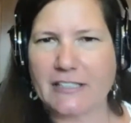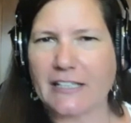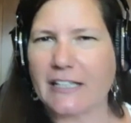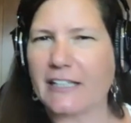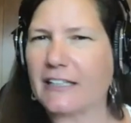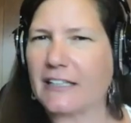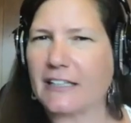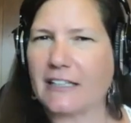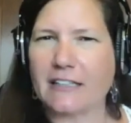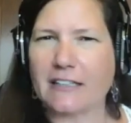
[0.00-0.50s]

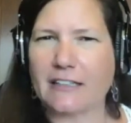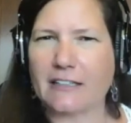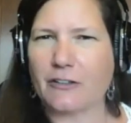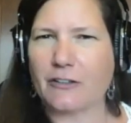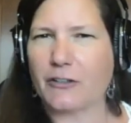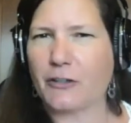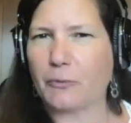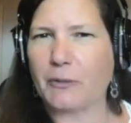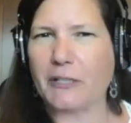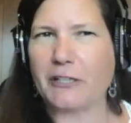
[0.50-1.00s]
Like, they're
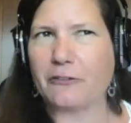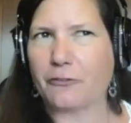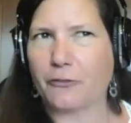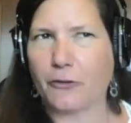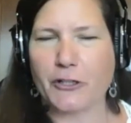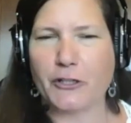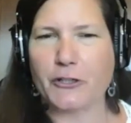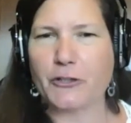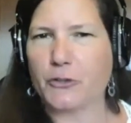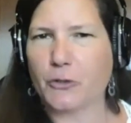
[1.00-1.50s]
3 and
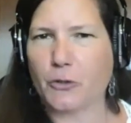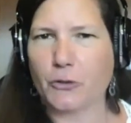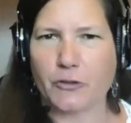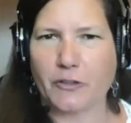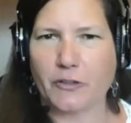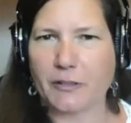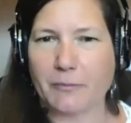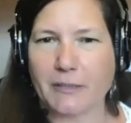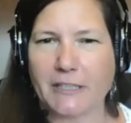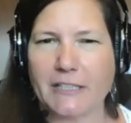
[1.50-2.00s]
4 years older
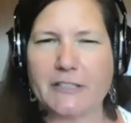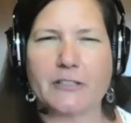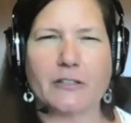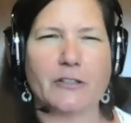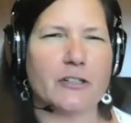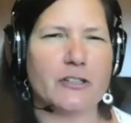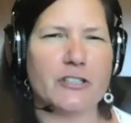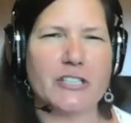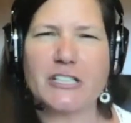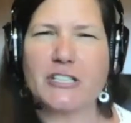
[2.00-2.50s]
than me, so
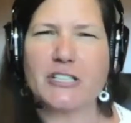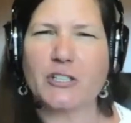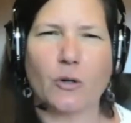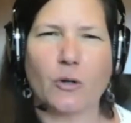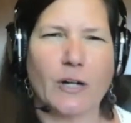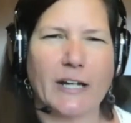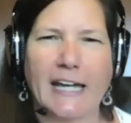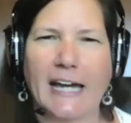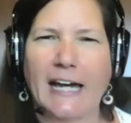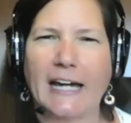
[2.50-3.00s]
they're just
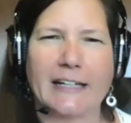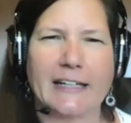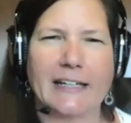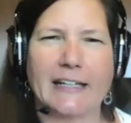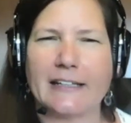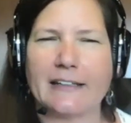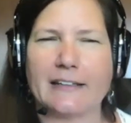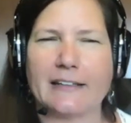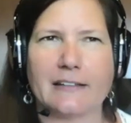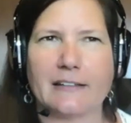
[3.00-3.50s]
going at
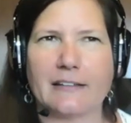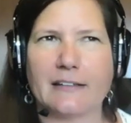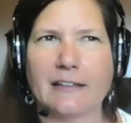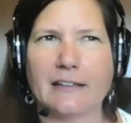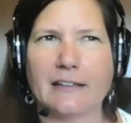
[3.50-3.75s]
it, and